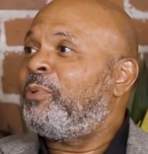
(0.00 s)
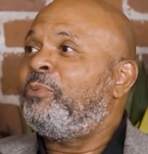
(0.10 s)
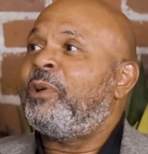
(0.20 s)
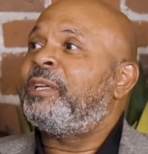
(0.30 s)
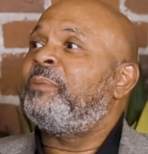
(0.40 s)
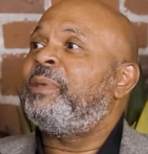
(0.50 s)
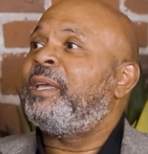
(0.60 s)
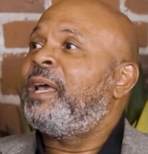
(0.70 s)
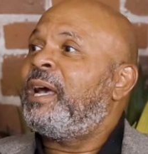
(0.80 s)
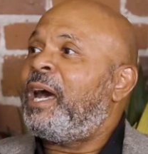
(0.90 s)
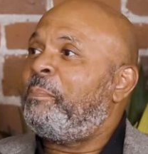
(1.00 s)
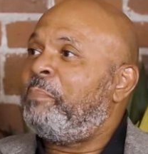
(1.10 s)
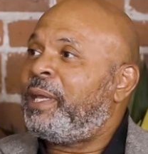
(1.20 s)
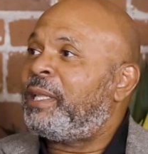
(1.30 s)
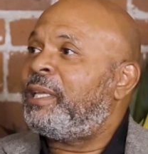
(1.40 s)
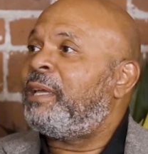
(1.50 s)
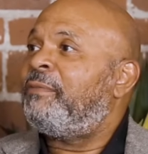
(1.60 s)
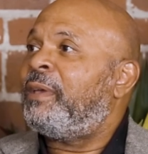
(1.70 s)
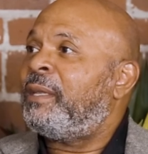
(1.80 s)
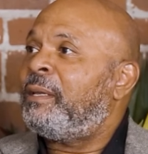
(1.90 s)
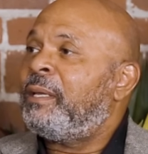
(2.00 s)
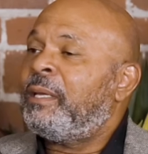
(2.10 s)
We want it to be a mingling event.